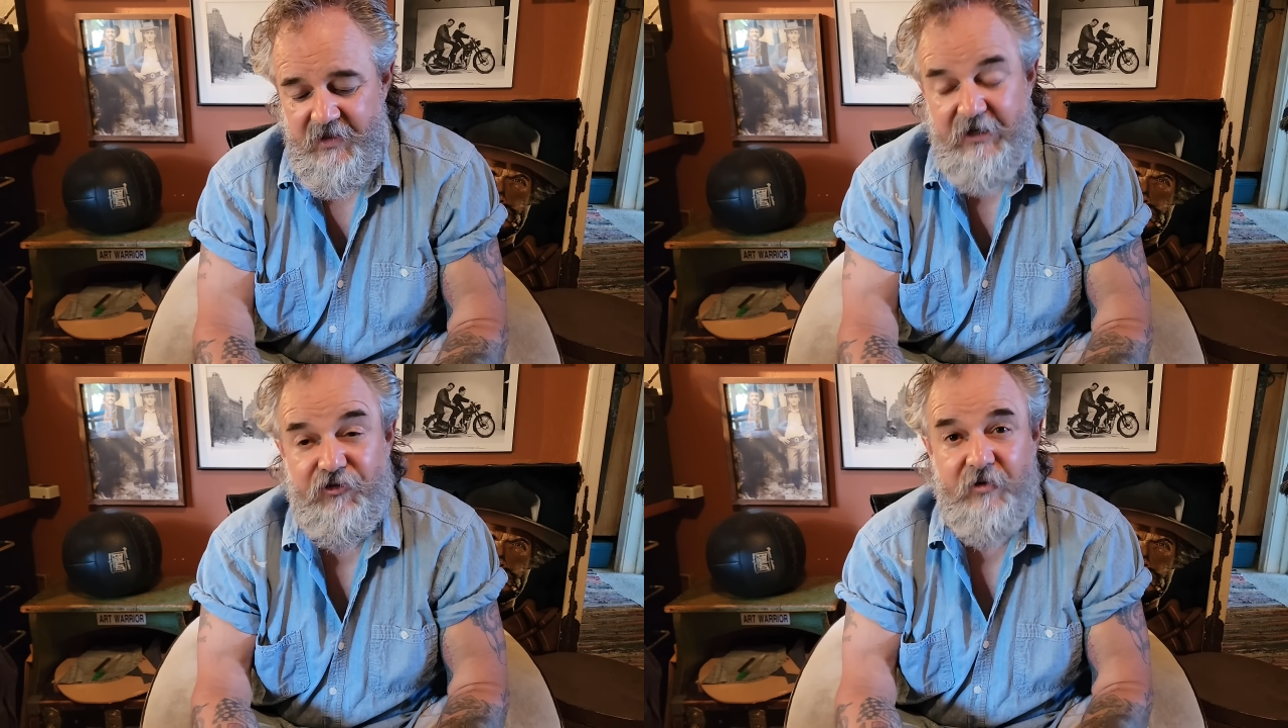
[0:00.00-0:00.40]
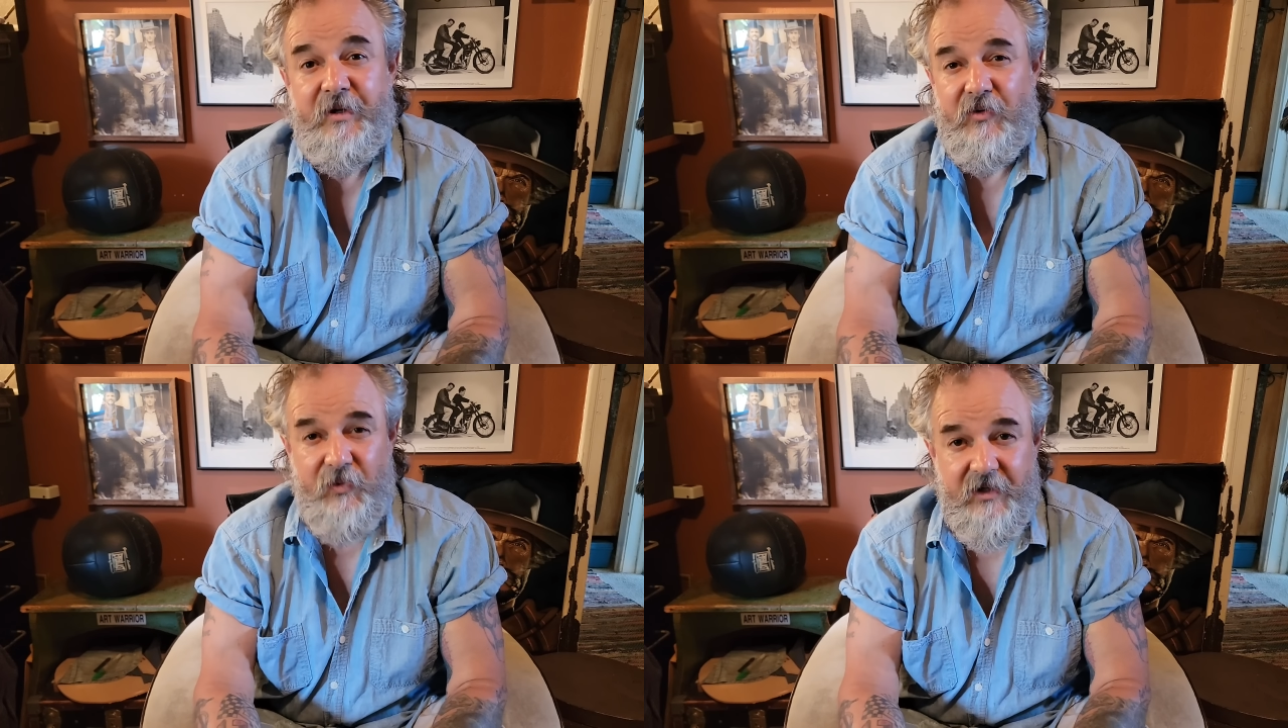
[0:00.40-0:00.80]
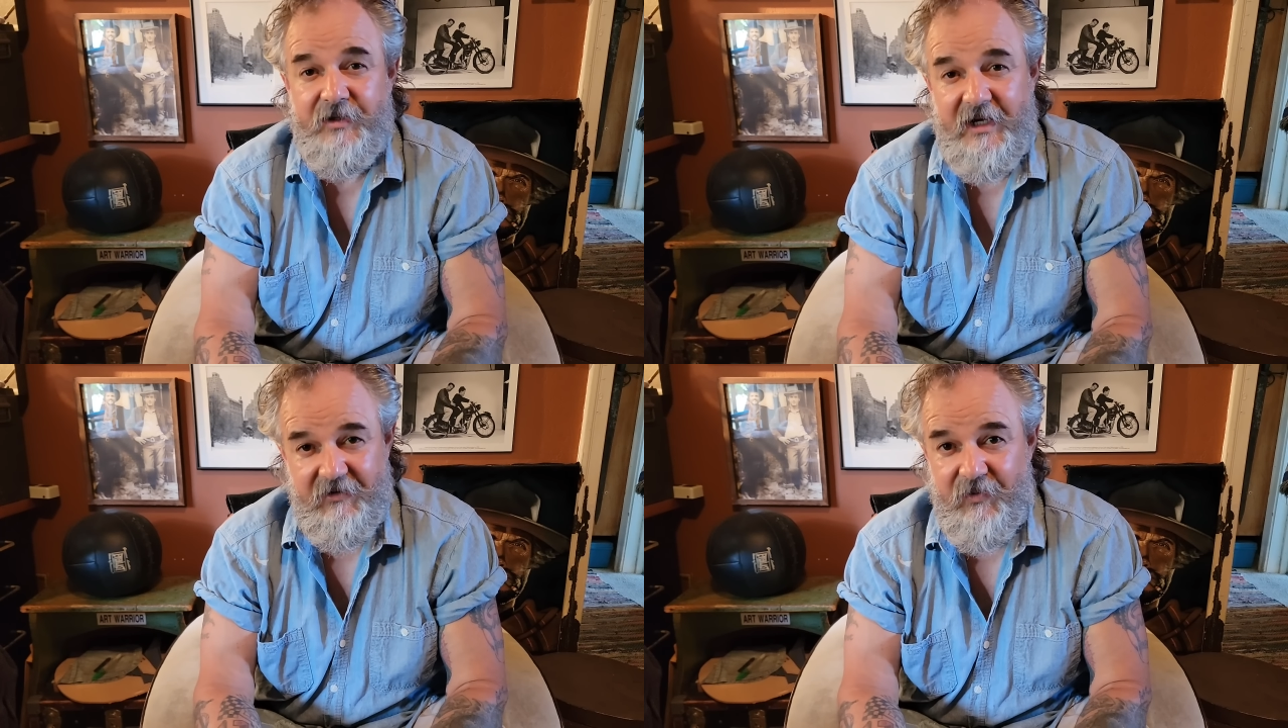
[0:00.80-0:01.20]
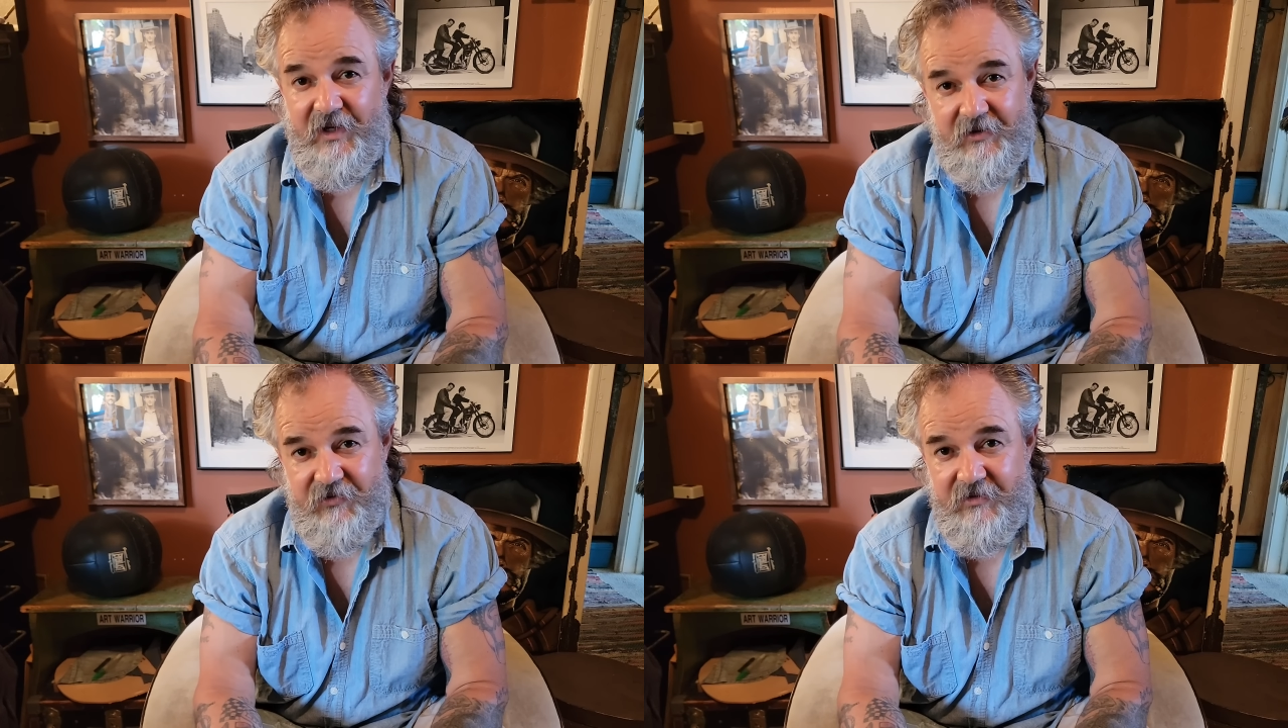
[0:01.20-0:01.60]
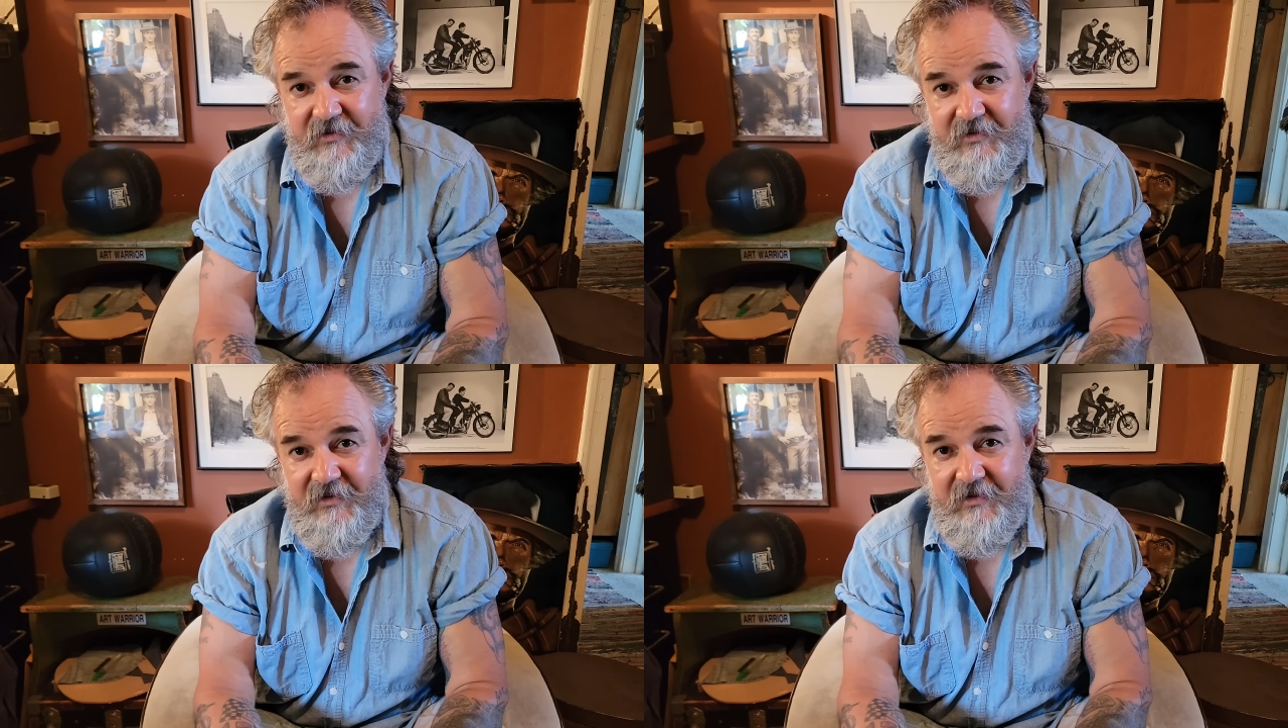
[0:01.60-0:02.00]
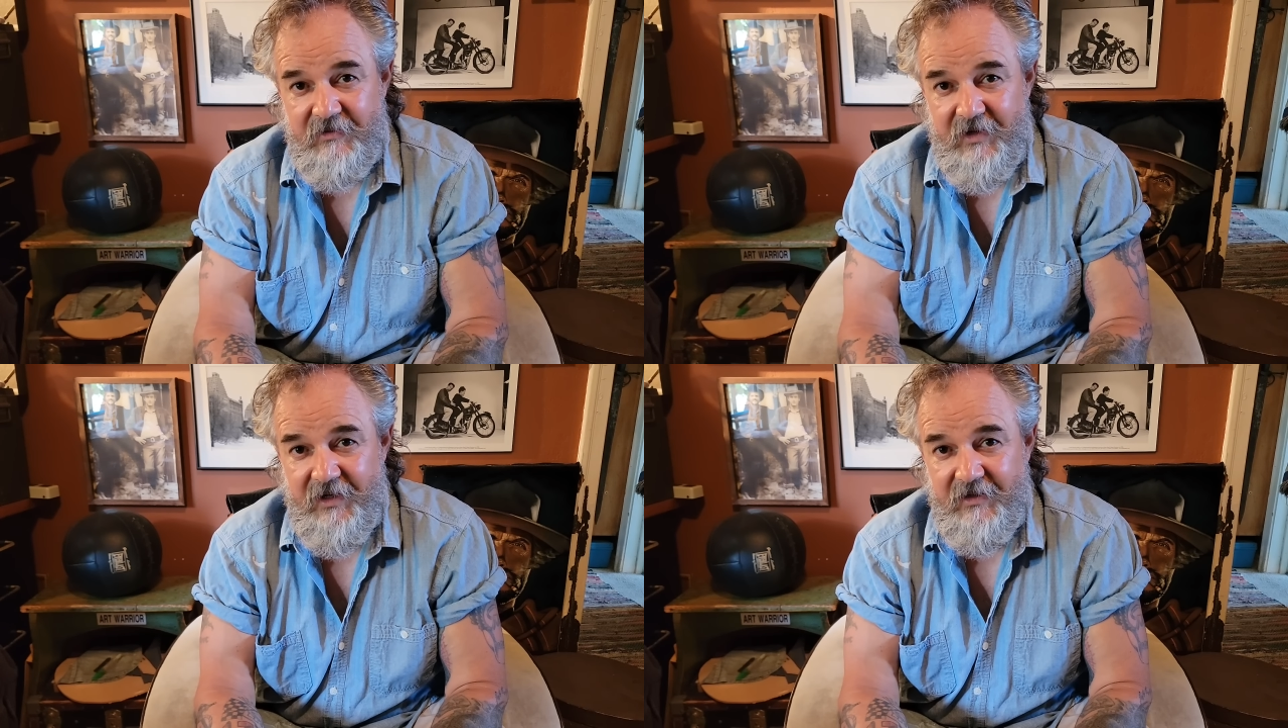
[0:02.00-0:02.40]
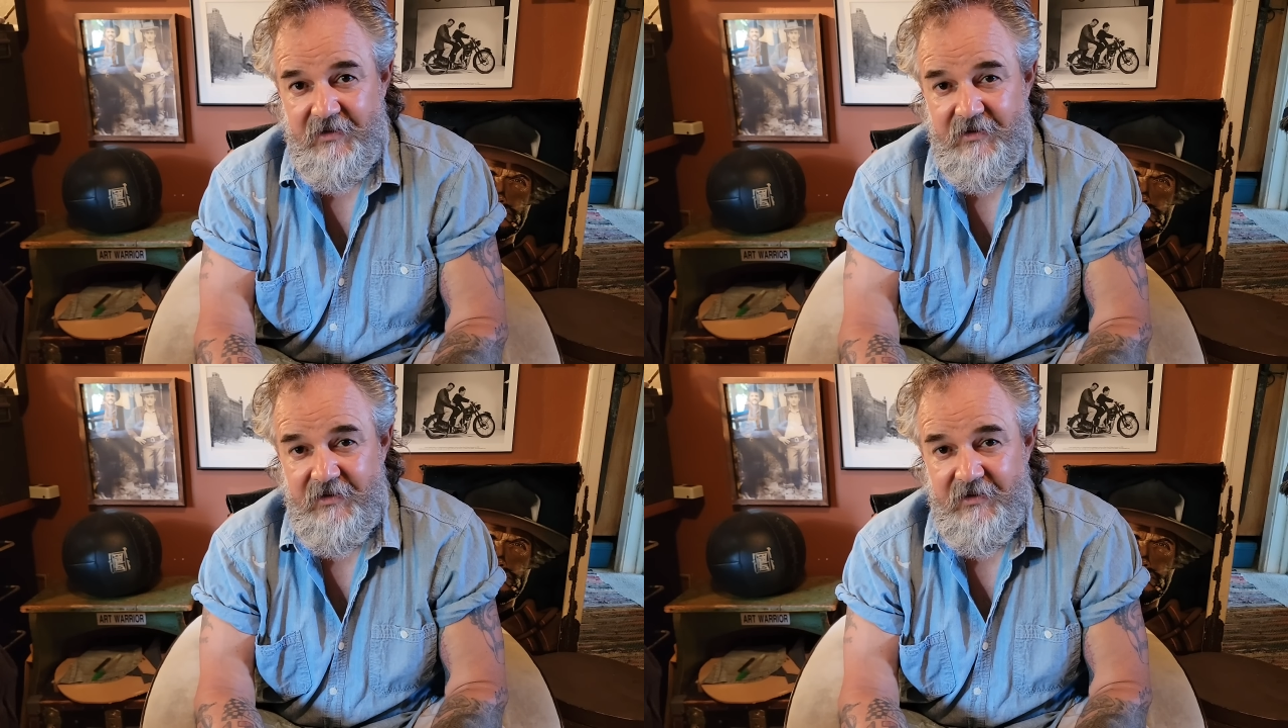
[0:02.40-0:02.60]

It should be a real dive watch, right?